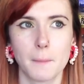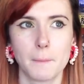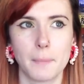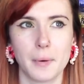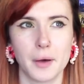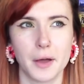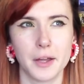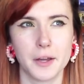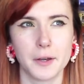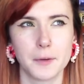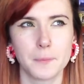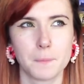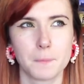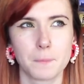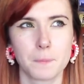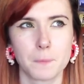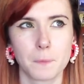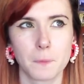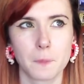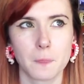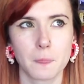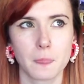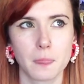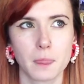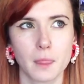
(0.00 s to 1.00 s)
But
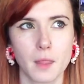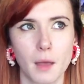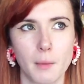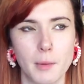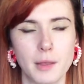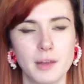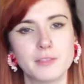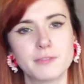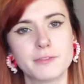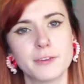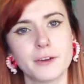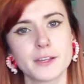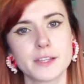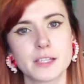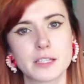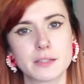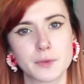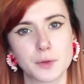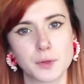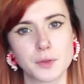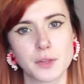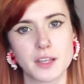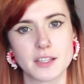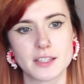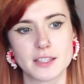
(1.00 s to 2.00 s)
I mean, first of
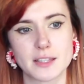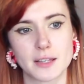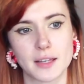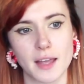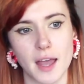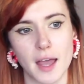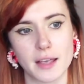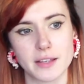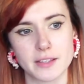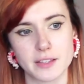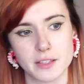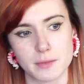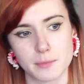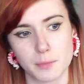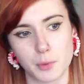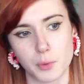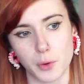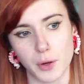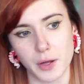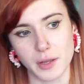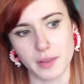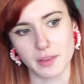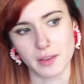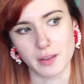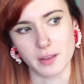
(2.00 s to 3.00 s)
all, there's the case in
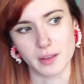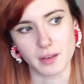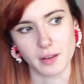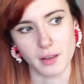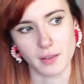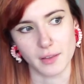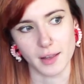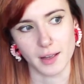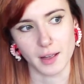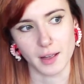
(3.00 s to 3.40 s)
point that